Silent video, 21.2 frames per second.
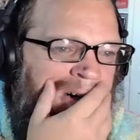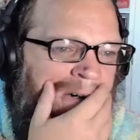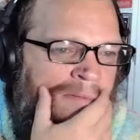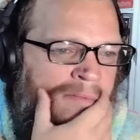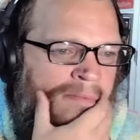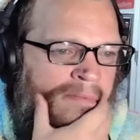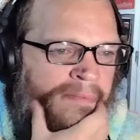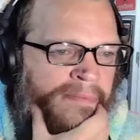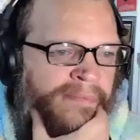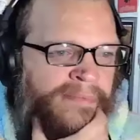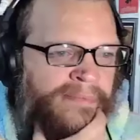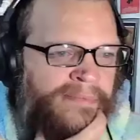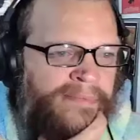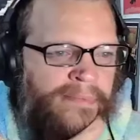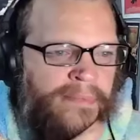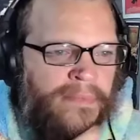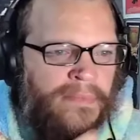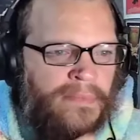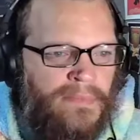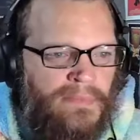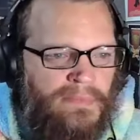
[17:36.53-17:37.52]
Um
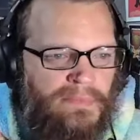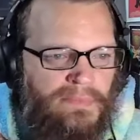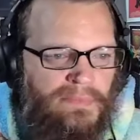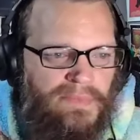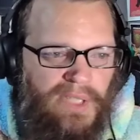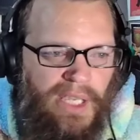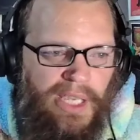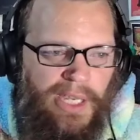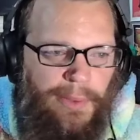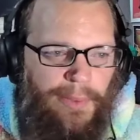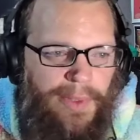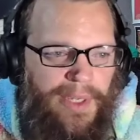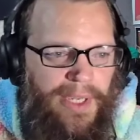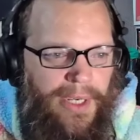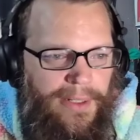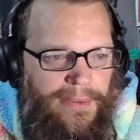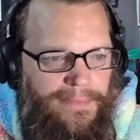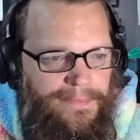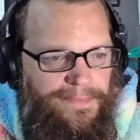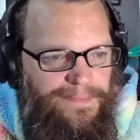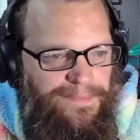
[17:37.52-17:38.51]
here we are.